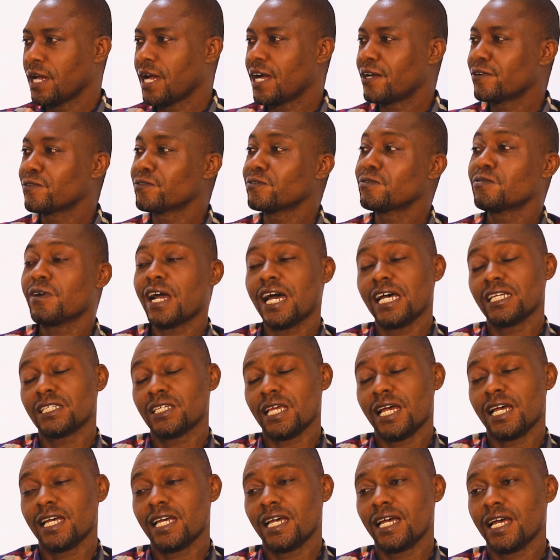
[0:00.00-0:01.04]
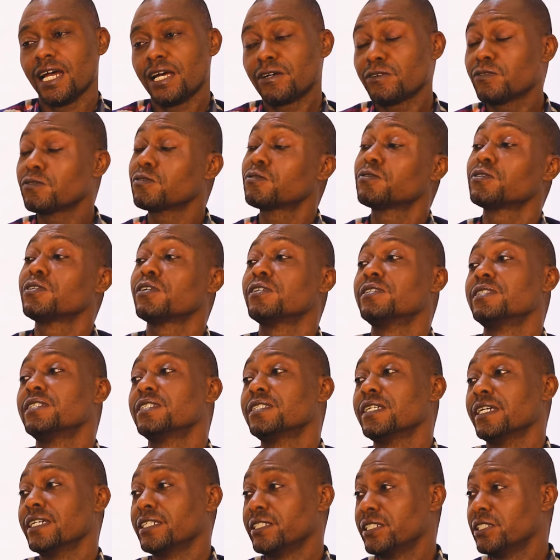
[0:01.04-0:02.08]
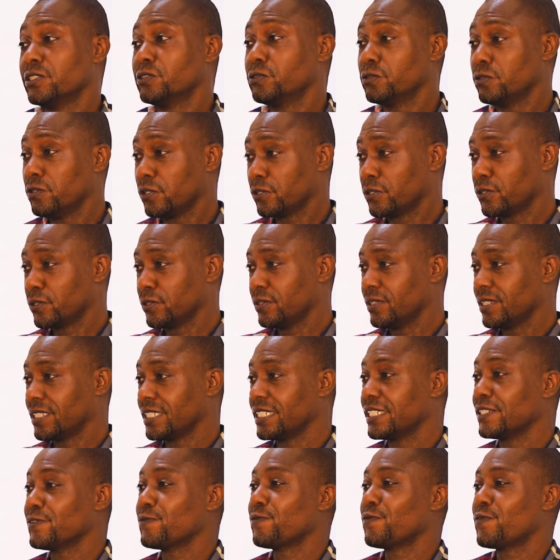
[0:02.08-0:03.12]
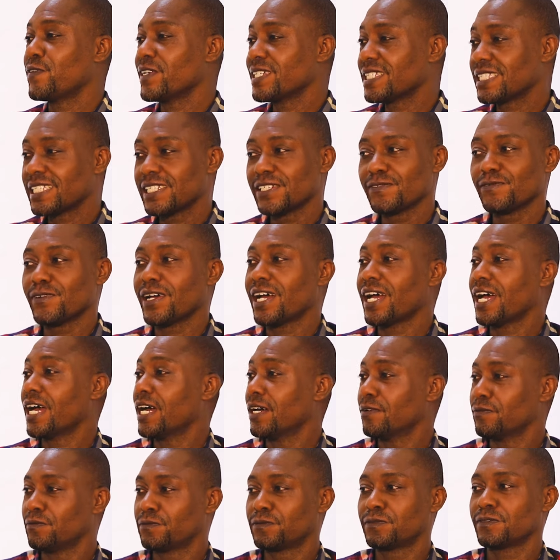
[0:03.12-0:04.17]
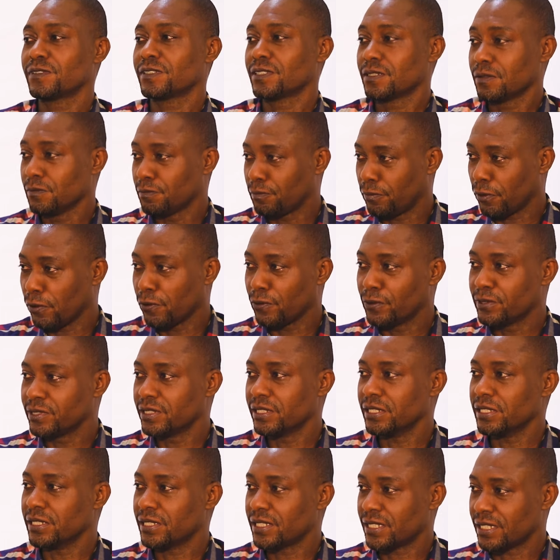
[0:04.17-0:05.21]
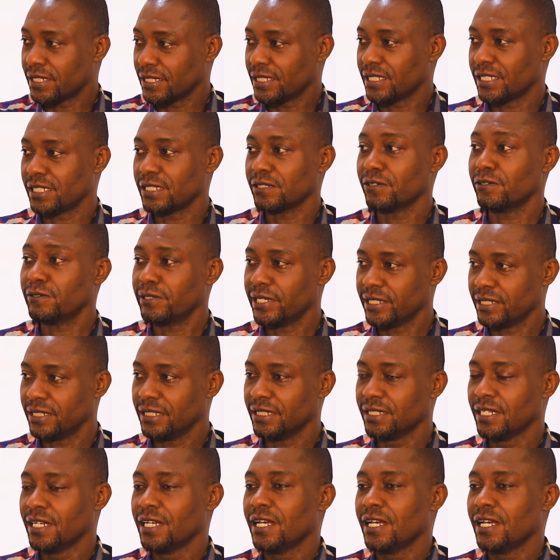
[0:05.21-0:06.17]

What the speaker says: Argungu don't need any introduction. The festival have blown the city already.